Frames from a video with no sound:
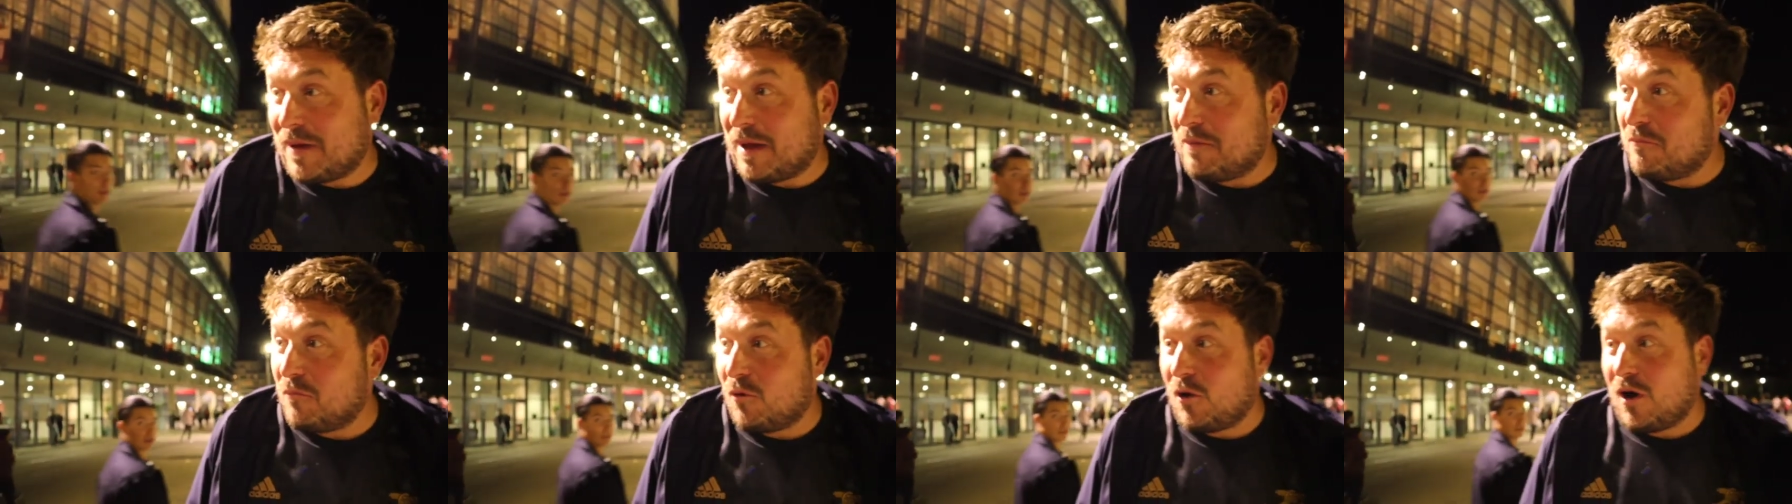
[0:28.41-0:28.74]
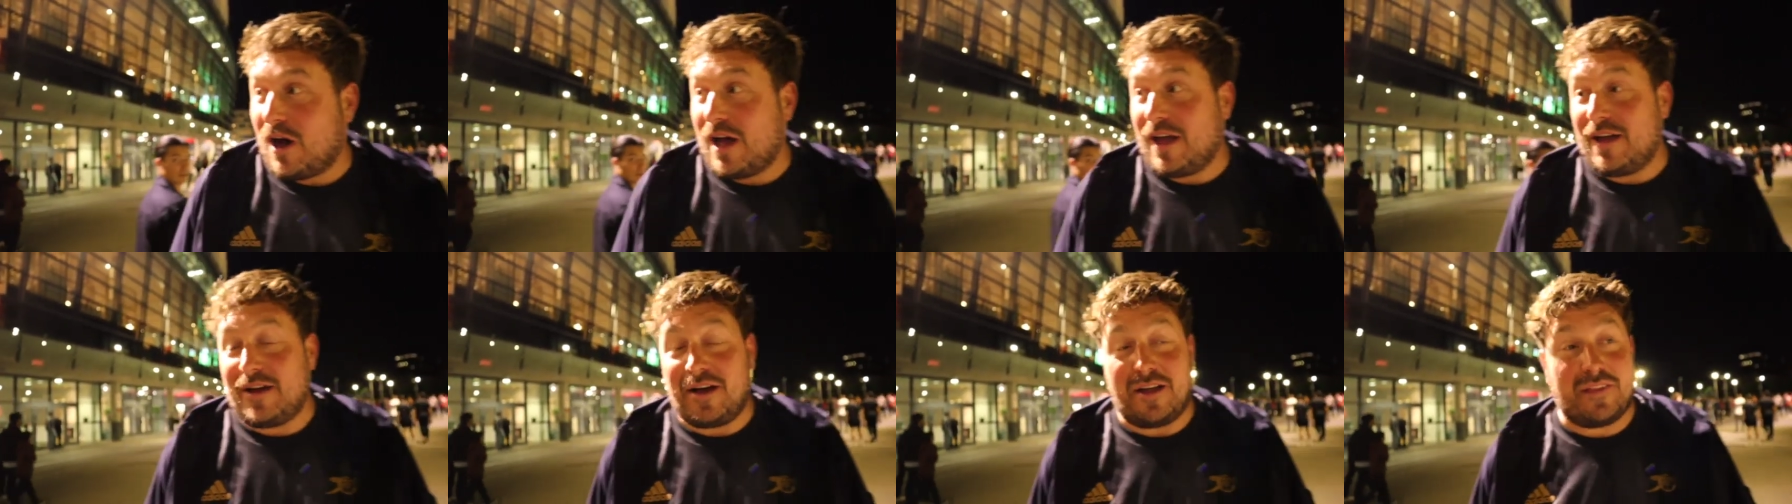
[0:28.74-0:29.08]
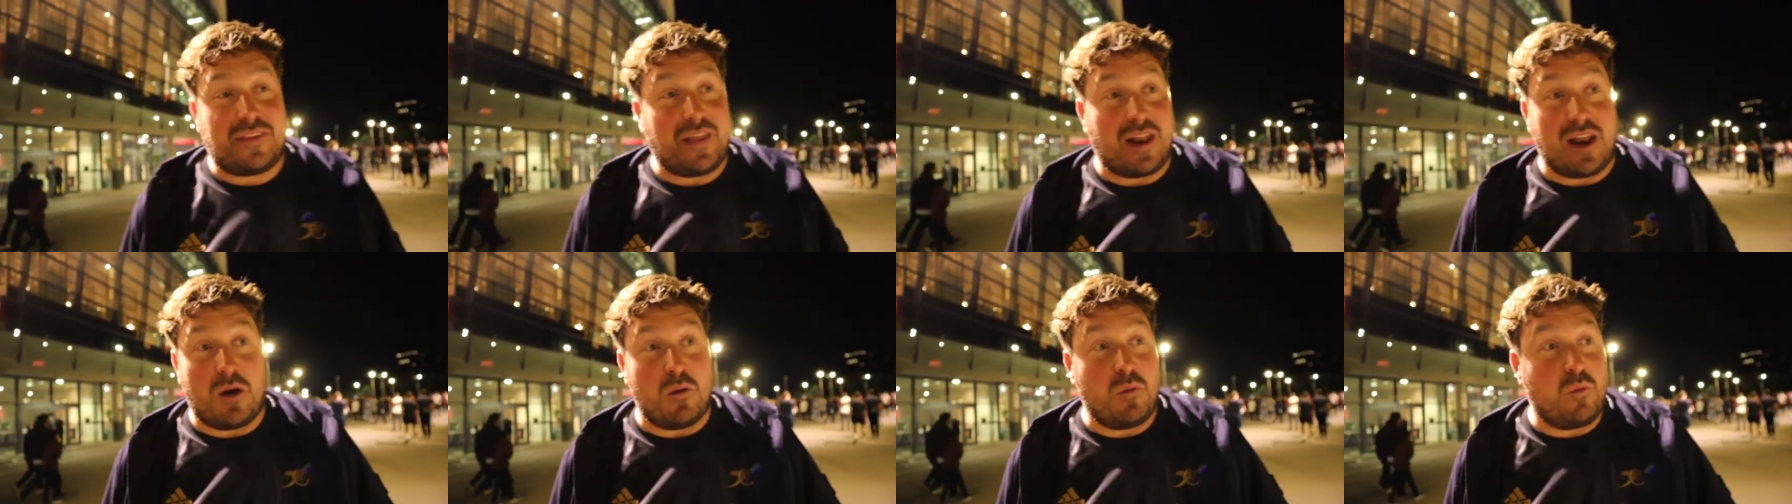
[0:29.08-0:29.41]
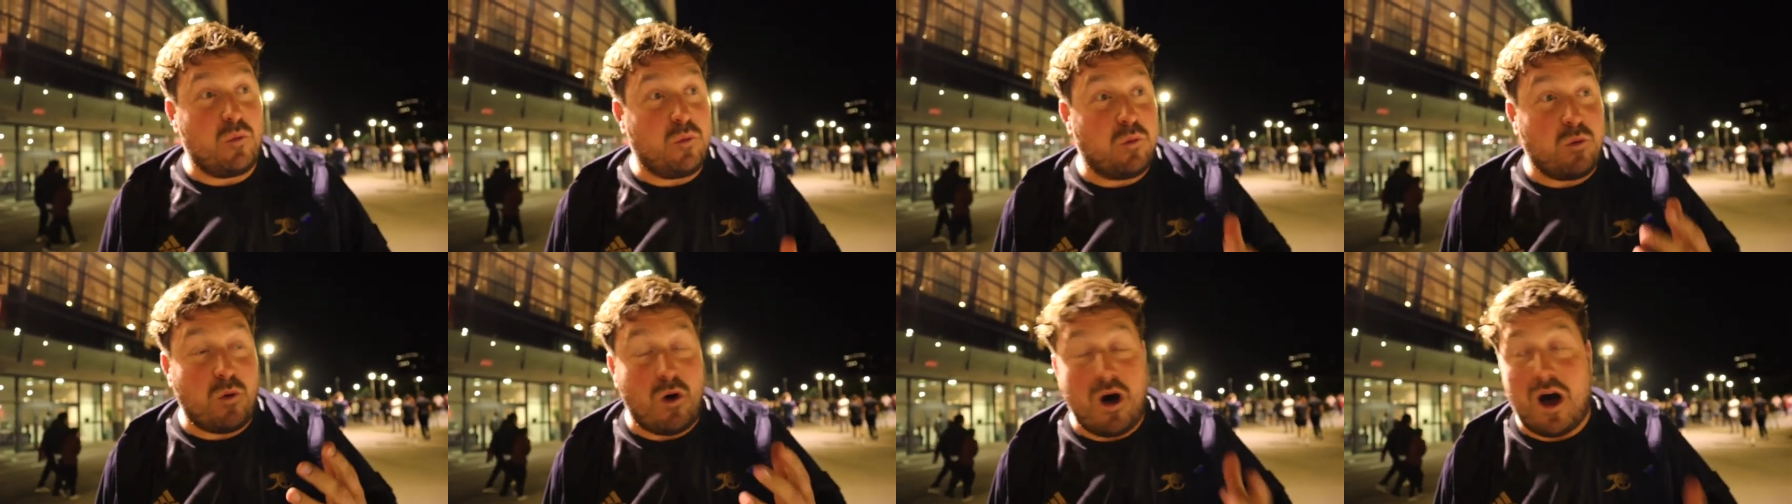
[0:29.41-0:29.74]
Ben White. I don't know
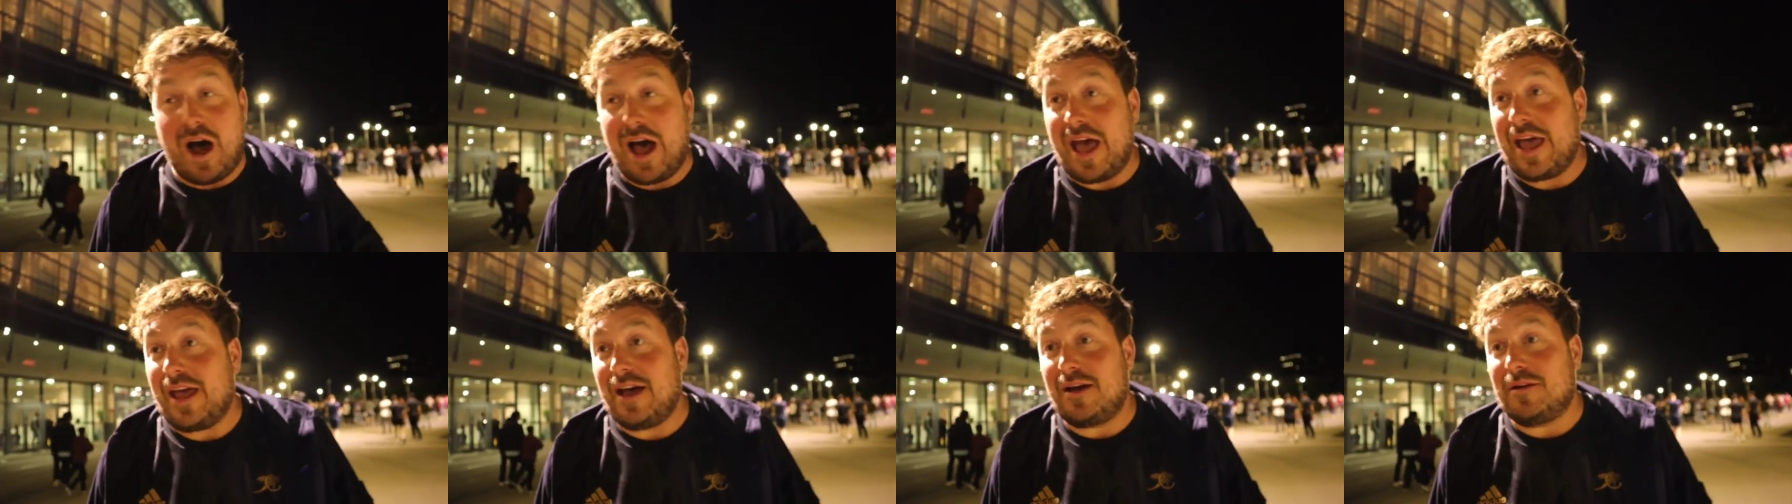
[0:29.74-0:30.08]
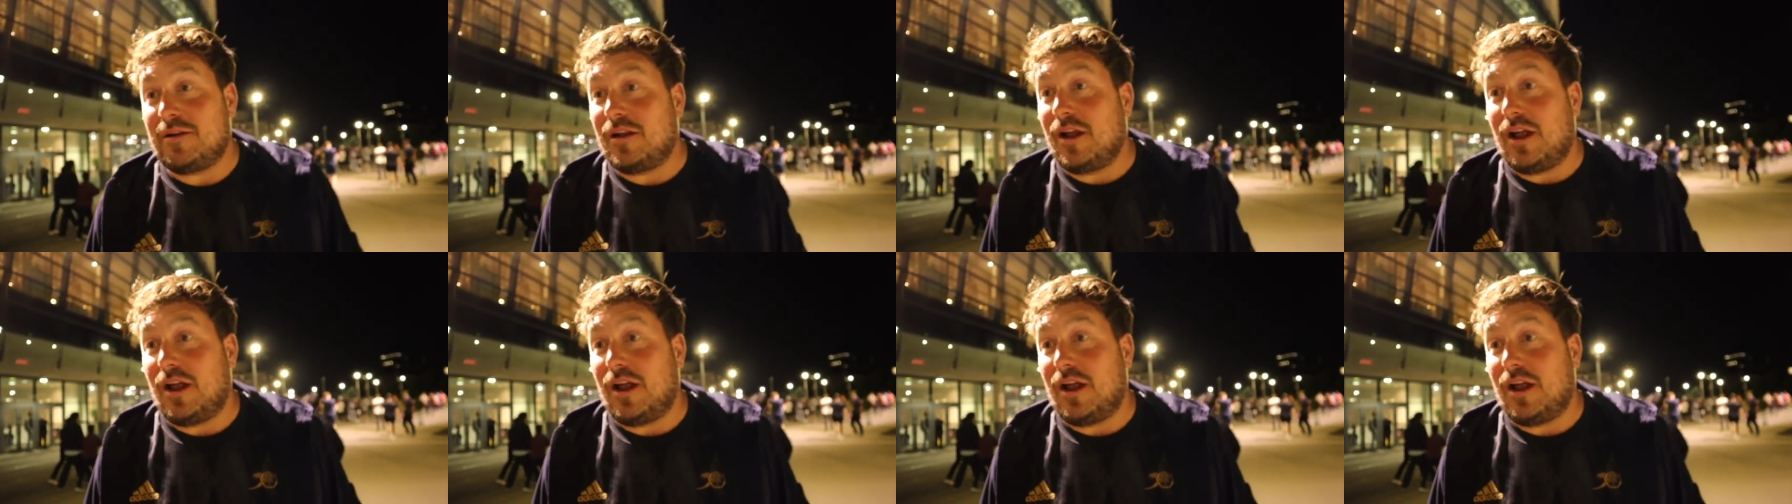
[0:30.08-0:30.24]
why.